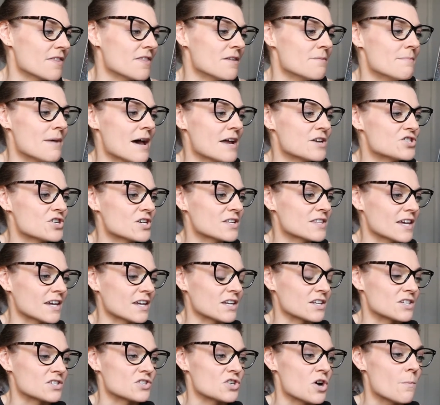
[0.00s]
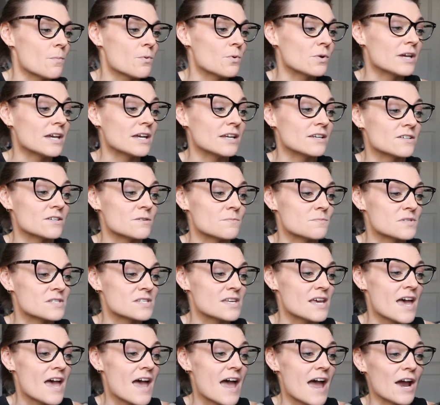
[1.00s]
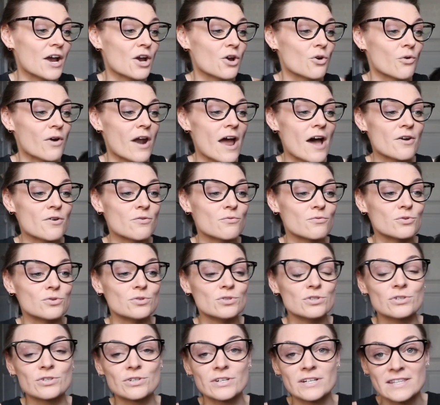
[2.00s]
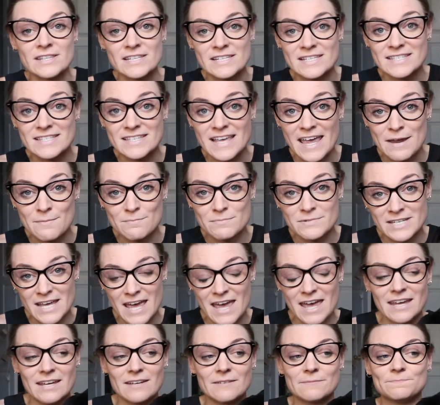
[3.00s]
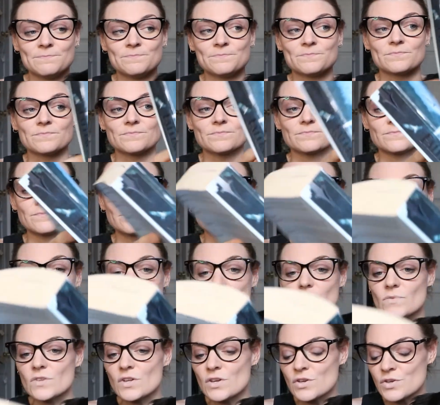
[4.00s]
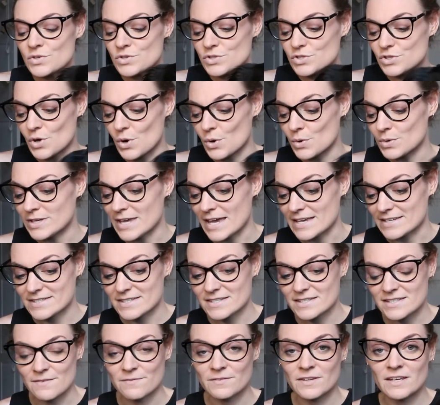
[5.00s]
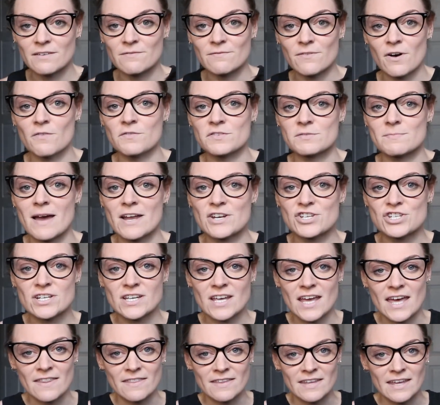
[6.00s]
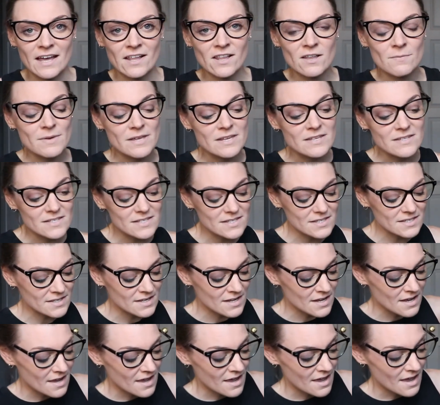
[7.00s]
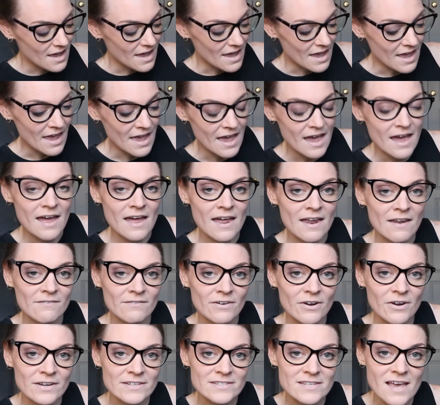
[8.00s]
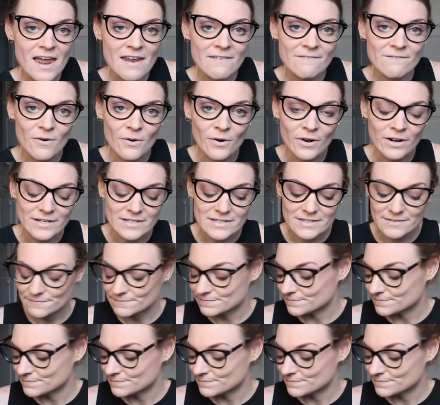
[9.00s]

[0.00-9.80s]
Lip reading: the magic that can topple kingdoms and crown a ruler in the same day. So yes, it definitely involves magic and the elements, and very excited for it.